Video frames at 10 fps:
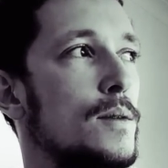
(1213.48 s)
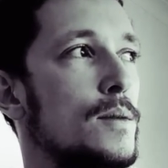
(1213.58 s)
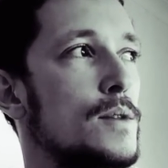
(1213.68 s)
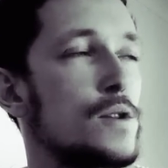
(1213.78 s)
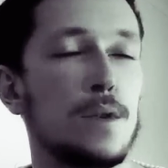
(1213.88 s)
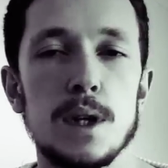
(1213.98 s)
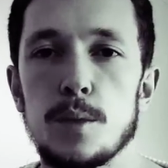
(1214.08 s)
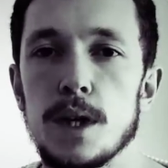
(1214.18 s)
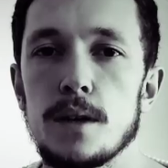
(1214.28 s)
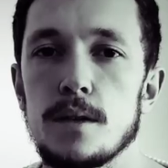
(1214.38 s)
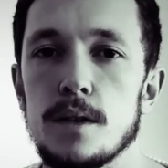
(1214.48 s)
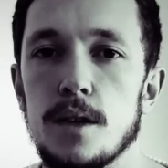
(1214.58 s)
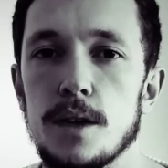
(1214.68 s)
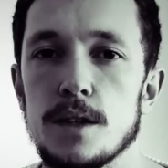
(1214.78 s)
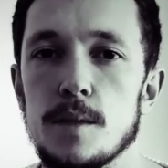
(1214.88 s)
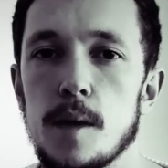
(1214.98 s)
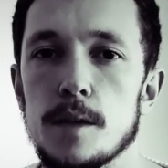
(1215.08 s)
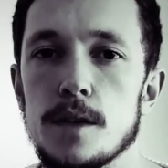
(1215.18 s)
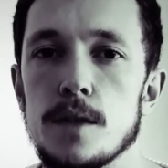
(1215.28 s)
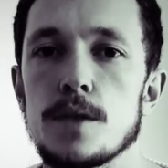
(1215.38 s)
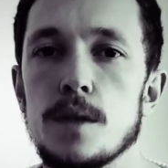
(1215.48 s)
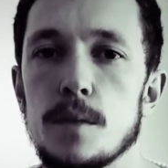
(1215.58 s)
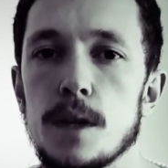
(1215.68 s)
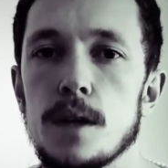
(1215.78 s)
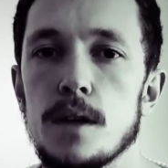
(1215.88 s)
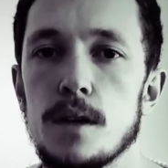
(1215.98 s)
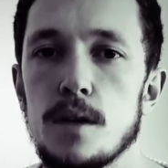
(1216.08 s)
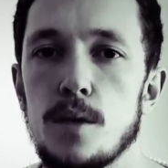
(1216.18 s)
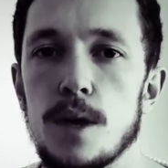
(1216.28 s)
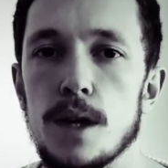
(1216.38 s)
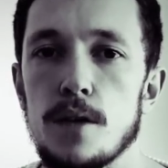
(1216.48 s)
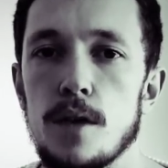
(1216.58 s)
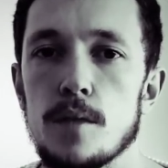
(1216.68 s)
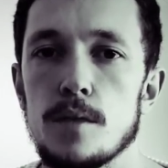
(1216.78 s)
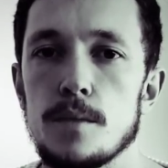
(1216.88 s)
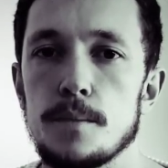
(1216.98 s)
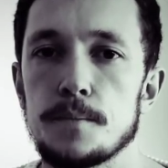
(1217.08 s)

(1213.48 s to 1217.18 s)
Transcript: surely we're going to be able to do something quite incredible